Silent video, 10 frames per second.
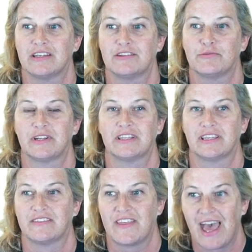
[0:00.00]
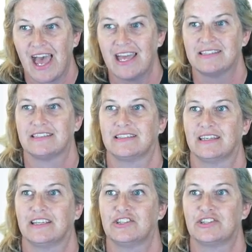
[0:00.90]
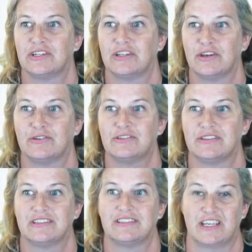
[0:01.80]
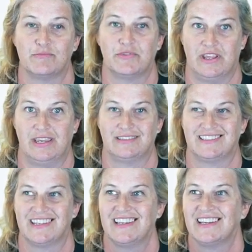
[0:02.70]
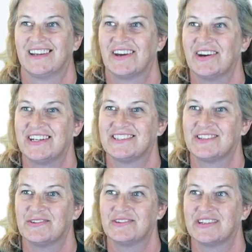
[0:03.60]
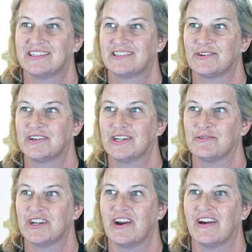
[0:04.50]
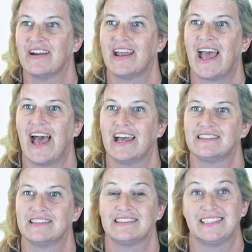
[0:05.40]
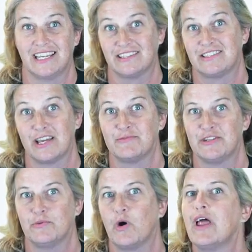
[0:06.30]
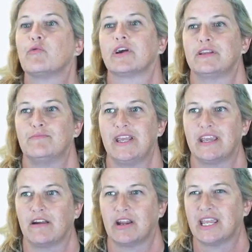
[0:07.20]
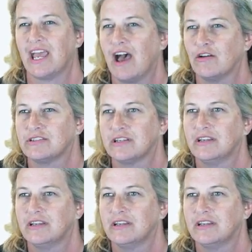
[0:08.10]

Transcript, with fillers: And if we click that, it should go to the same place. All right, so, so here we are at ZXW and we're gonna make our account.